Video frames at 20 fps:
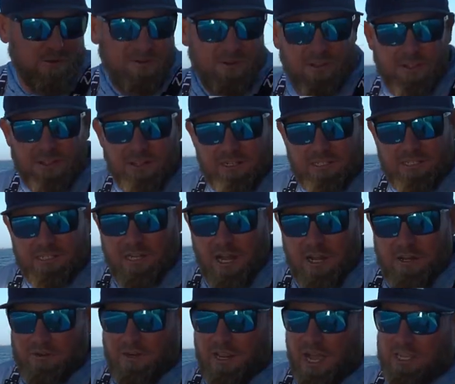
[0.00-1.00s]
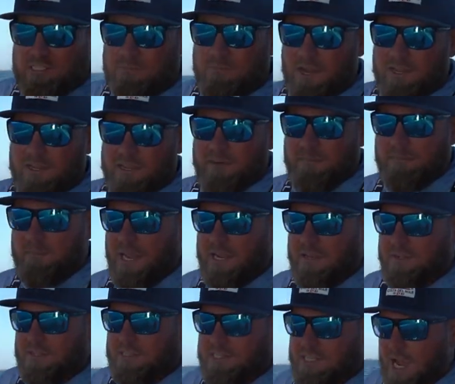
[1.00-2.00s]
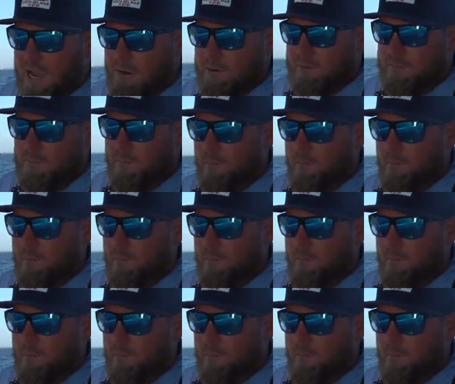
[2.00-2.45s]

to talk to you guys about getting bait on the tower